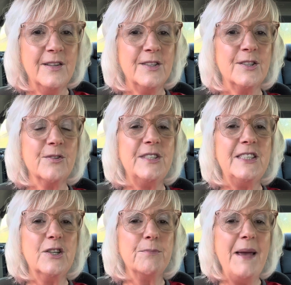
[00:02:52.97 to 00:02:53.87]
So,
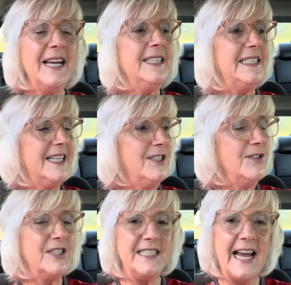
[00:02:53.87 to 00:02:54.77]
so make a
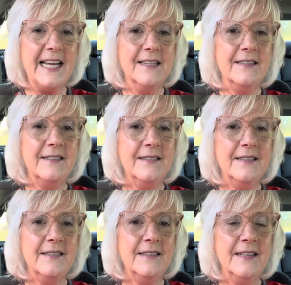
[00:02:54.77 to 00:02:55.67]
decision today
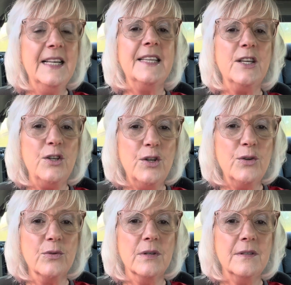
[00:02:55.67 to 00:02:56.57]
that
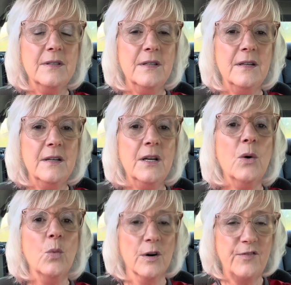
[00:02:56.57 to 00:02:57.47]
you
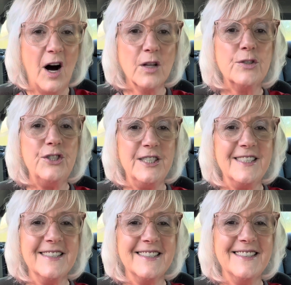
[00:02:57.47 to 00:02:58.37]
will follow
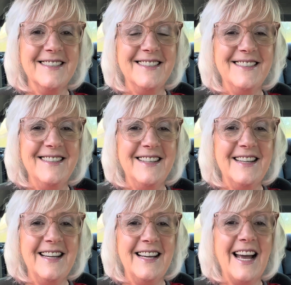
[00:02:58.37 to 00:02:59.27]
Jesus
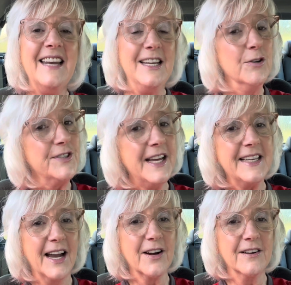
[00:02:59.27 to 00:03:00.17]
and he'll take
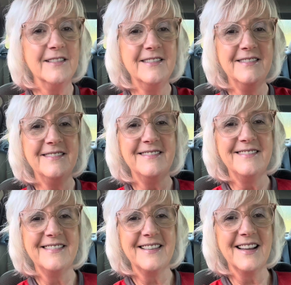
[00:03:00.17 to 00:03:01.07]
care
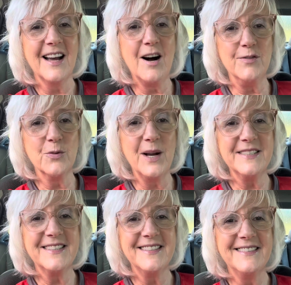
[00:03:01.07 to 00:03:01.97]
of the
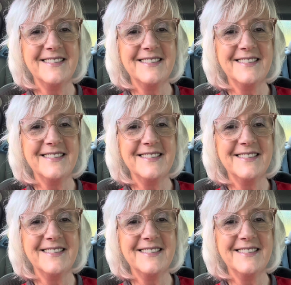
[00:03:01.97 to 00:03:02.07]
rest.